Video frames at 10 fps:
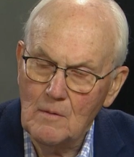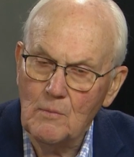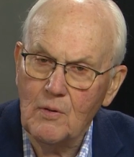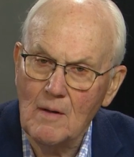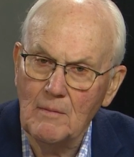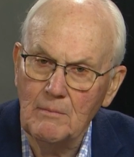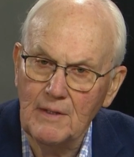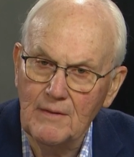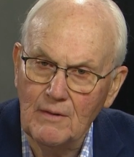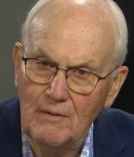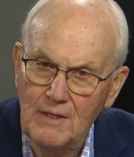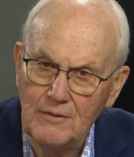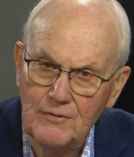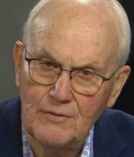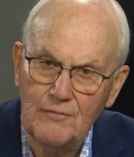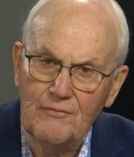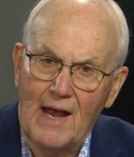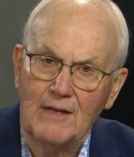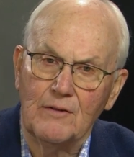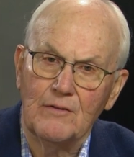Probably the greatest
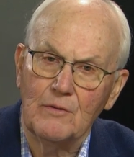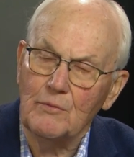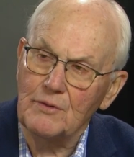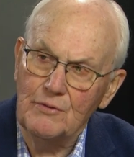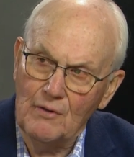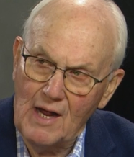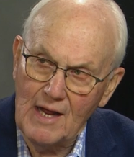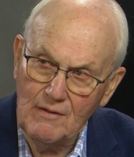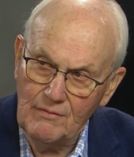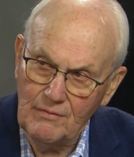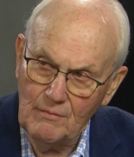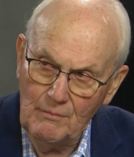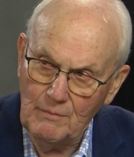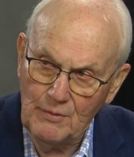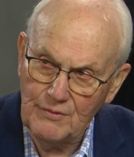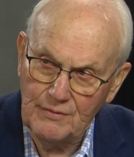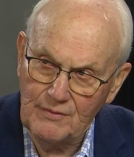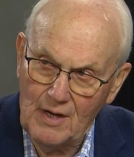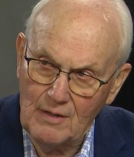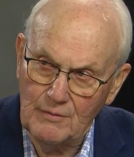factor that would drive members of
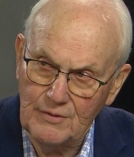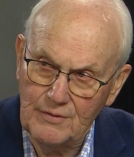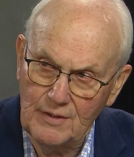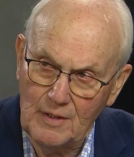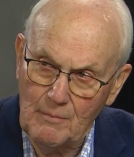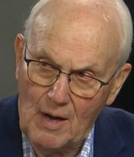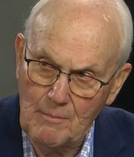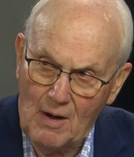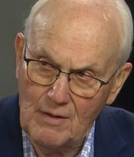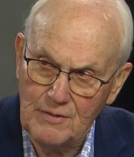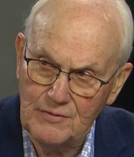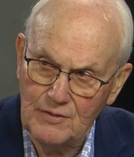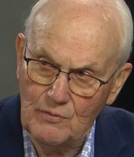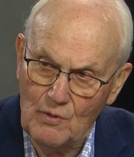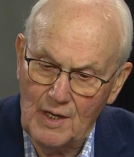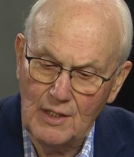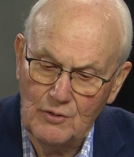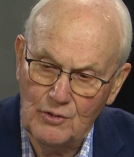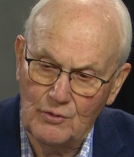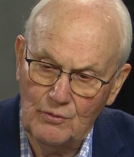Congress in a bipartisan way
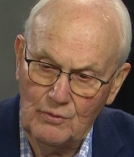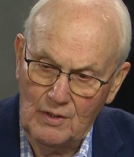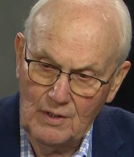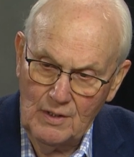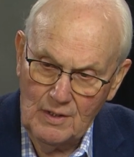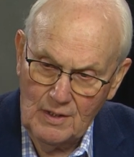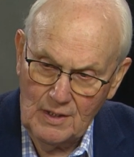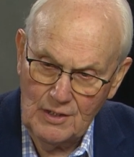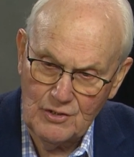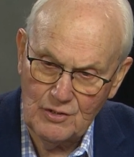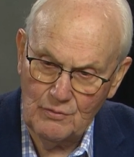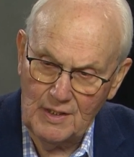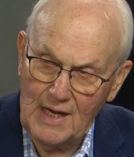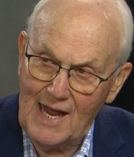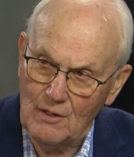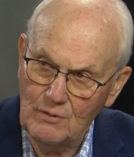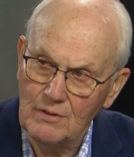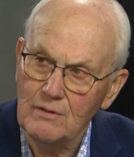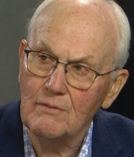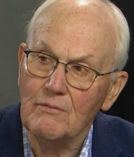to issuing out
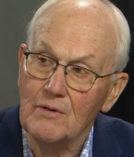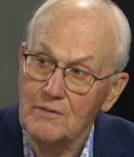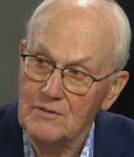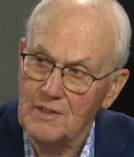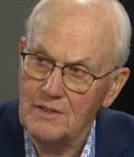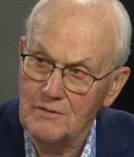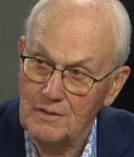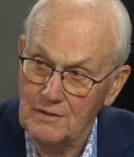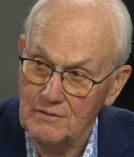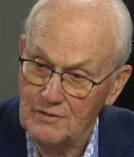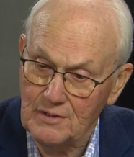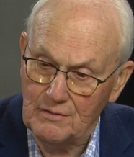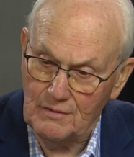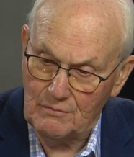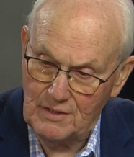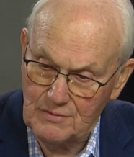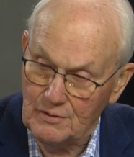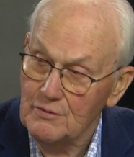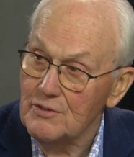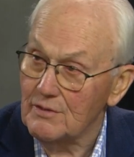for the states to consider a
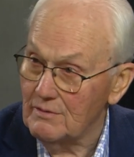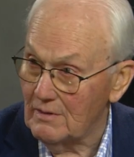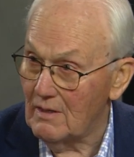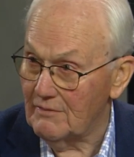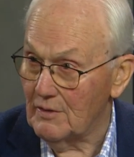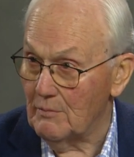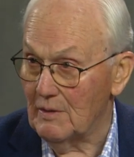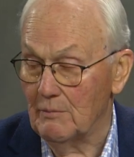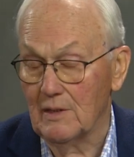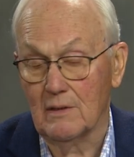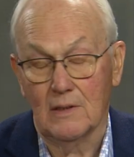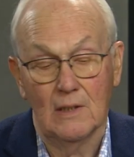resolution of an amendment